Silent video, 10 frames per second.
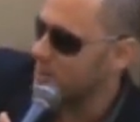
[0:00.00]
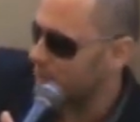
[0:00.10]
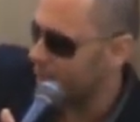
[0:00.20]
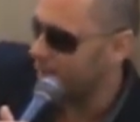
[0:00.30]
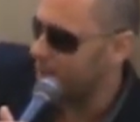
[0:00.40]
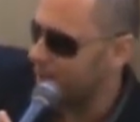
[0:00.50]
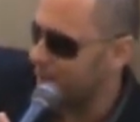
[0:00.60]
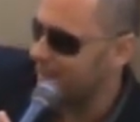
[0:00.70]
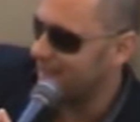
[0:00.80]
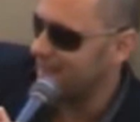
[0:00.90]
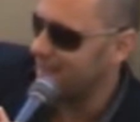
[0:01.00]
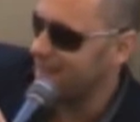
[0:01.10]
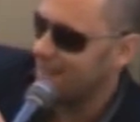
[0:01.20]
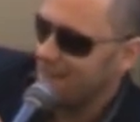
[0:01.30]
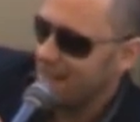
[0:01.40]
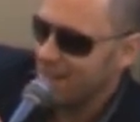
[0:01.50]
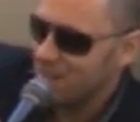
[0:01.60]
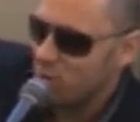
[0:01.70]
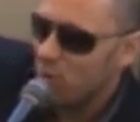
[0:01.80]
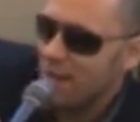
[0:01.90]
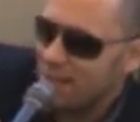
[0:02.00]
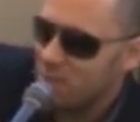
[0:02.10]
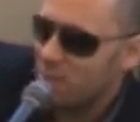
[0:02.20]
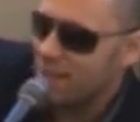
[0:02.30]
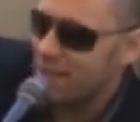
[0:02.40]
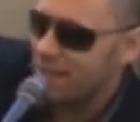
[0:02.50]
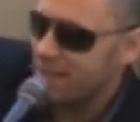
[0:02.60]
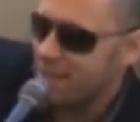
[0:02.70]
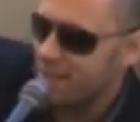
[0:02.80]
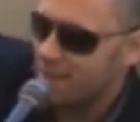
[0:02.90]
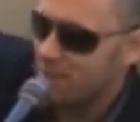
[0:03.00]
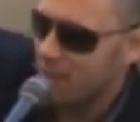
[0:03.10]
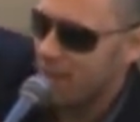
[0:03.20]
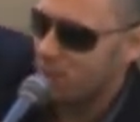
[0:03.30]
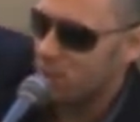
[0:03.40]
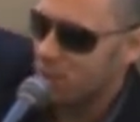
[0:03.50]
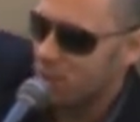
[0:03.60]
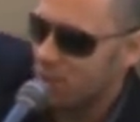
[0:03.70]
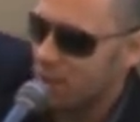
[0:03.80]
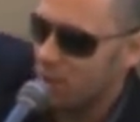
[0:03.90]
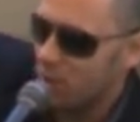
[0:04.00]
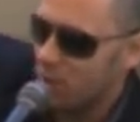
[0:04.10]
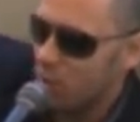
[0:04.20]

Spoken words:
wrestled him, and it's great to be able to, you know,